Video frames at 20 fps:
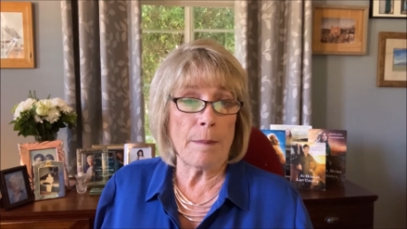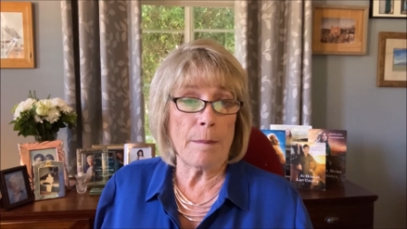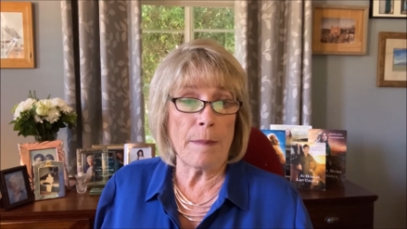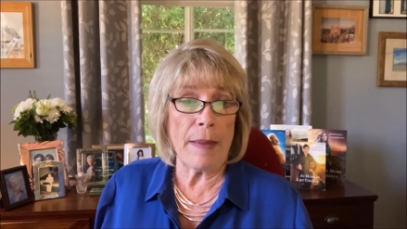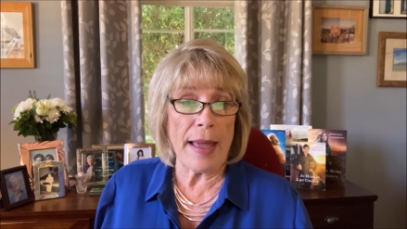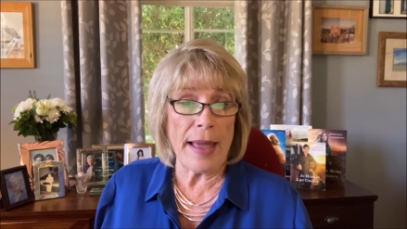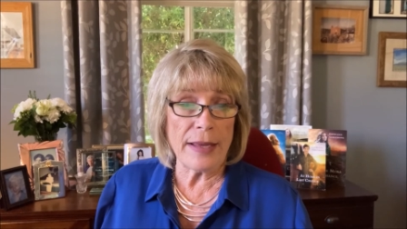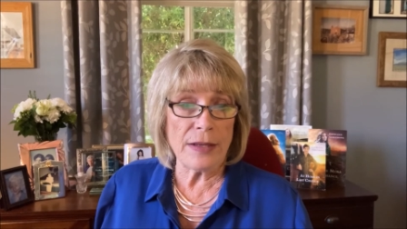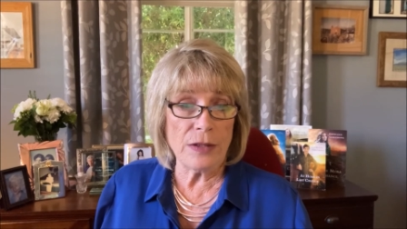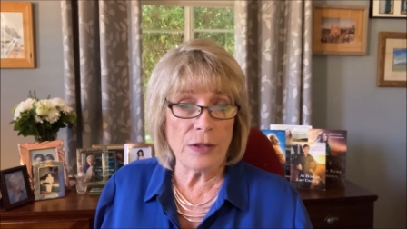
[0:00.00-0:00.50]

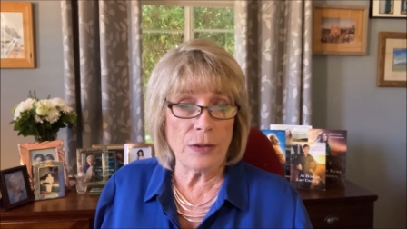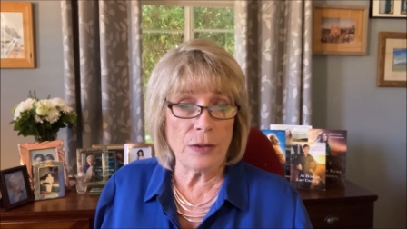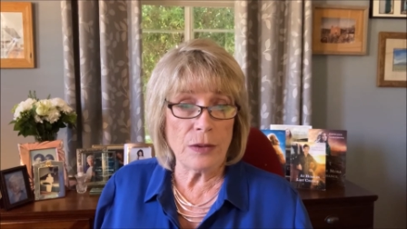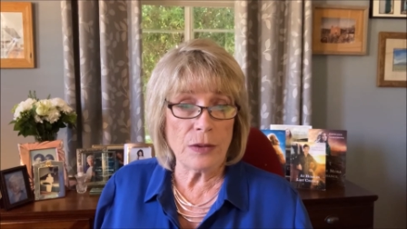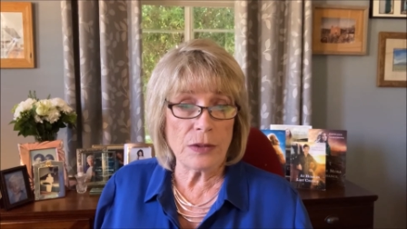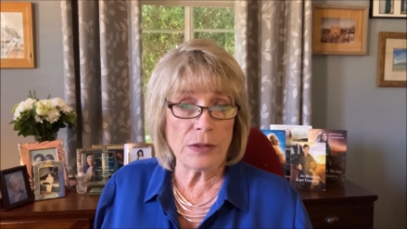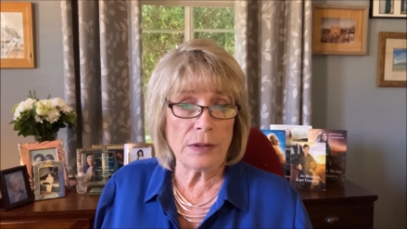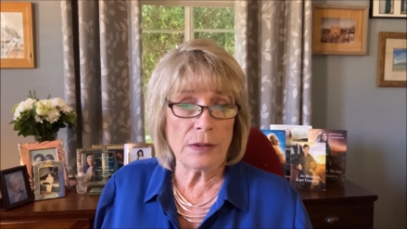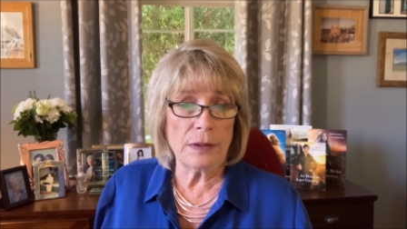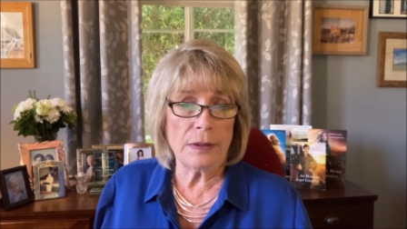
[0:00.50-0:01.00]
Bad
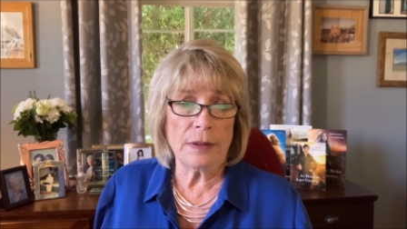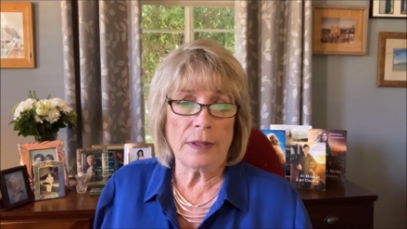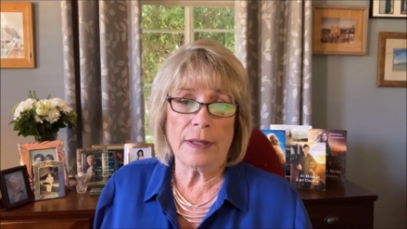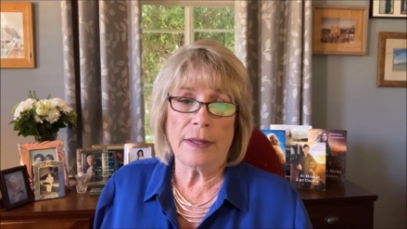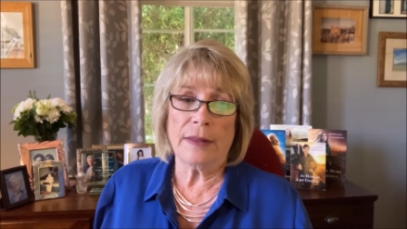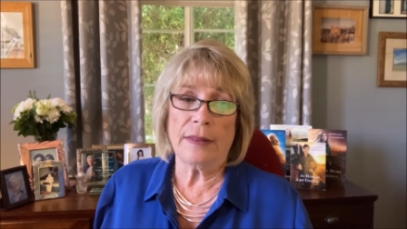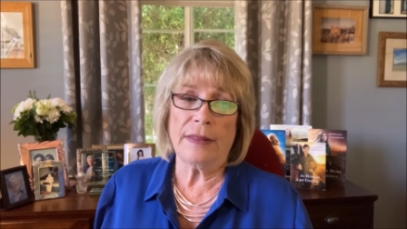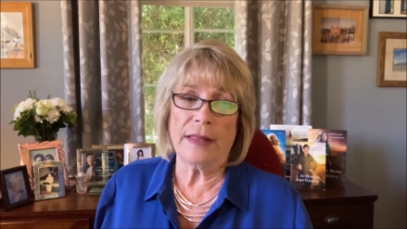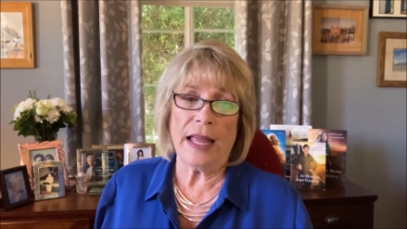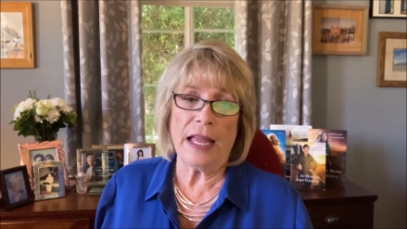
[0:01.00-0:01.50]
news,
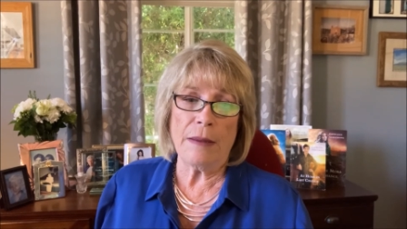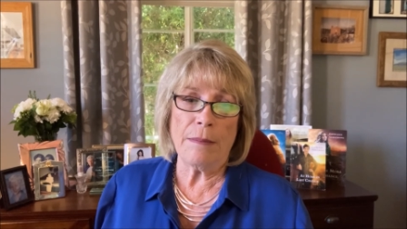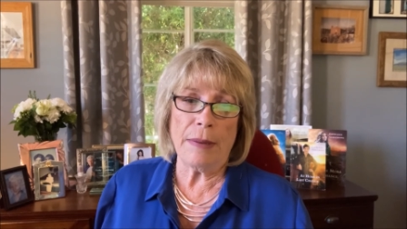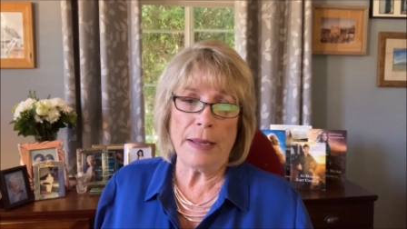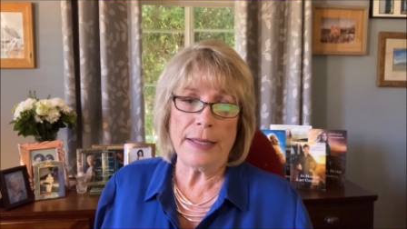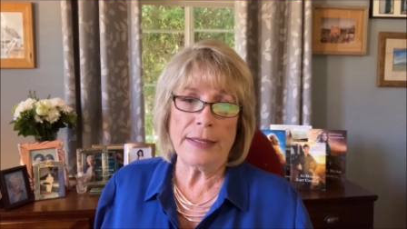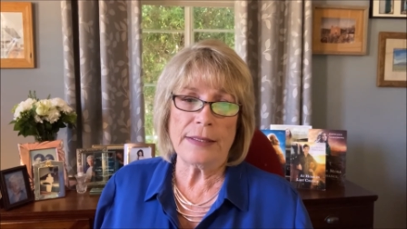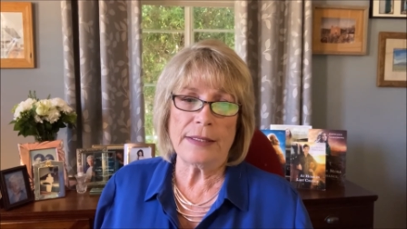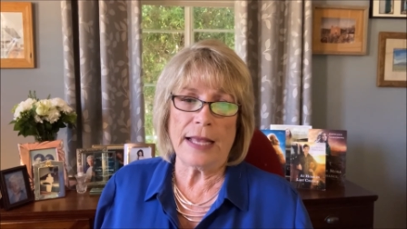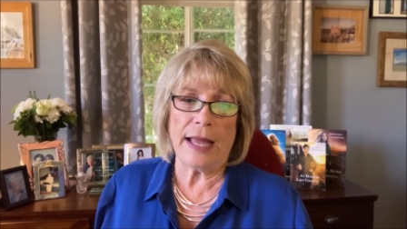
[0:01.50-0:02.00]
they
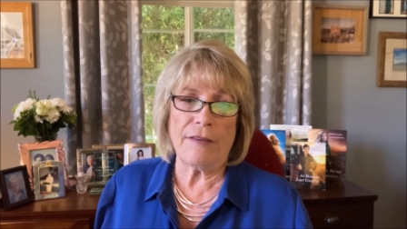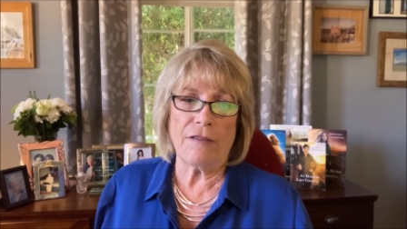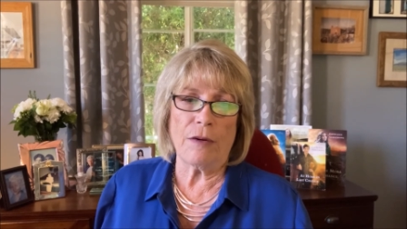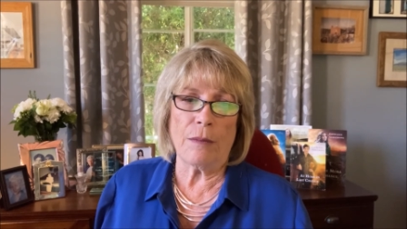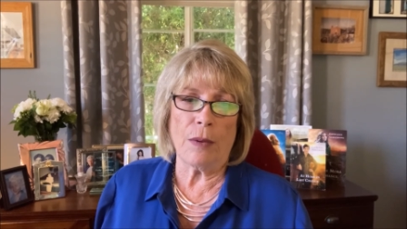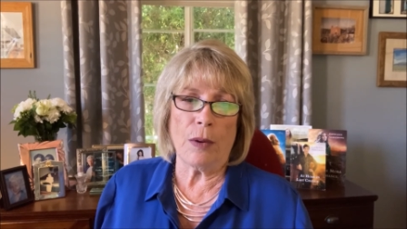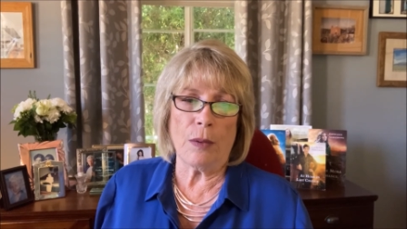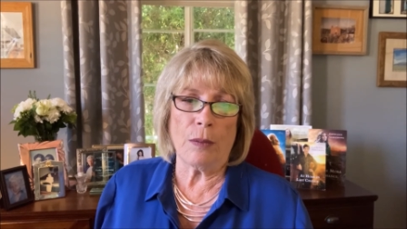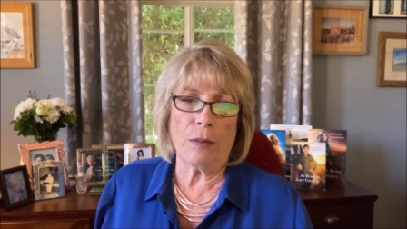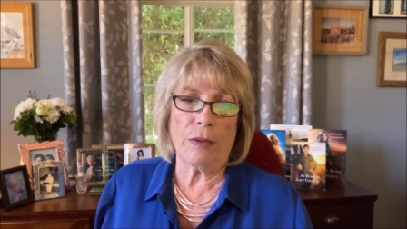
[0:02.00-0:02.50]
beat San
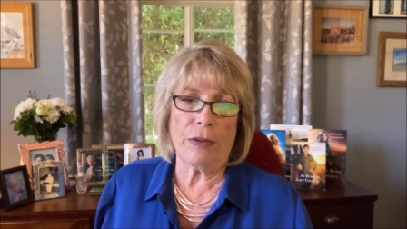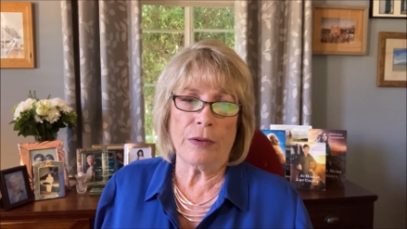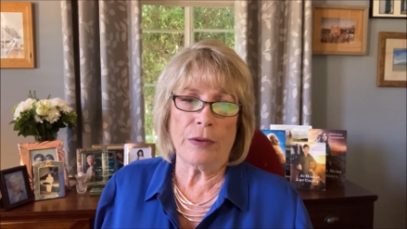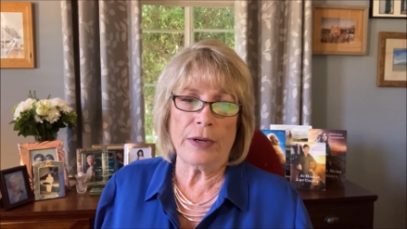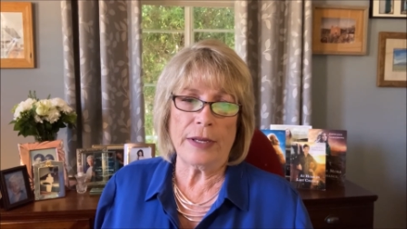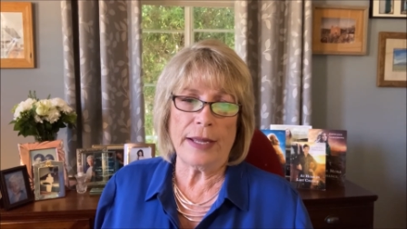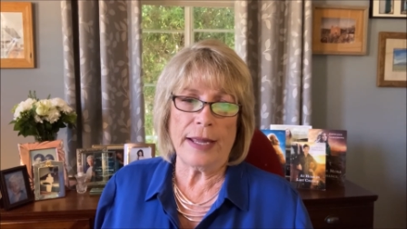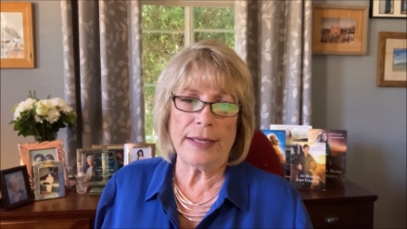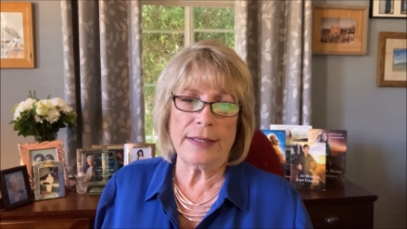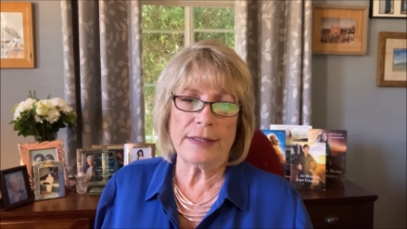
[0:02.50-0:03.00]
Ramon
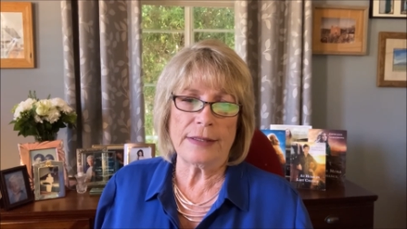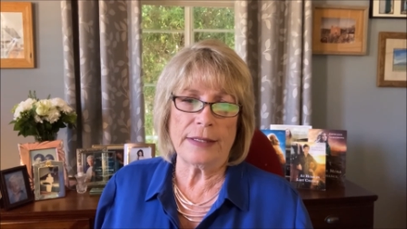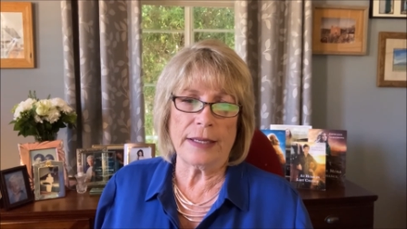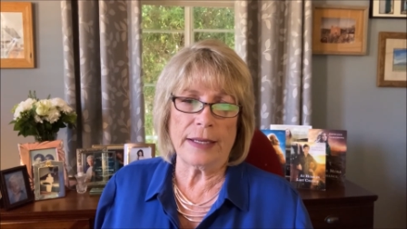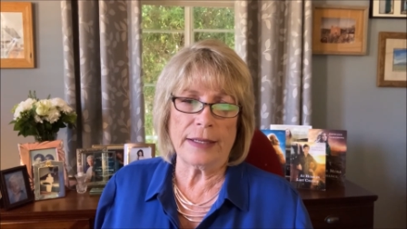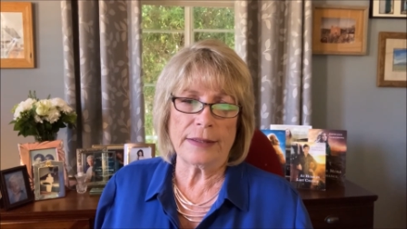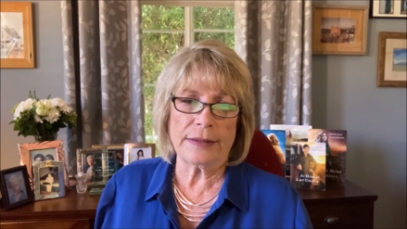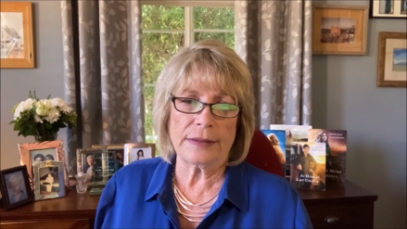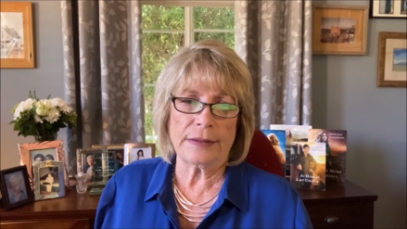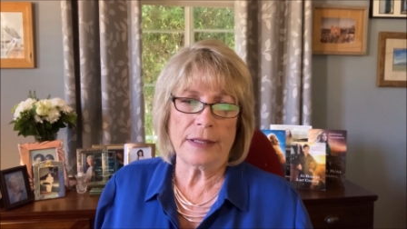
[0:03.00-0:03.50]

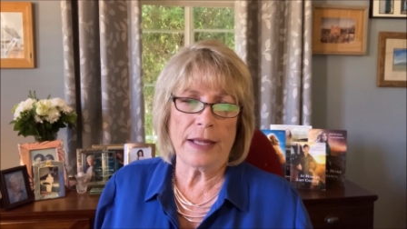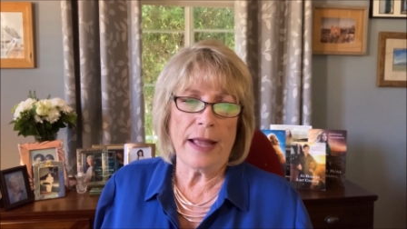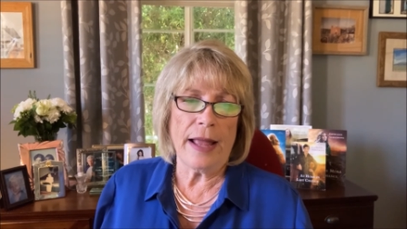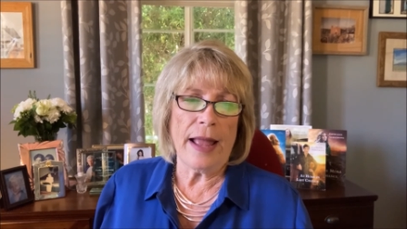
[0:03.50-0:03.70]
38-6.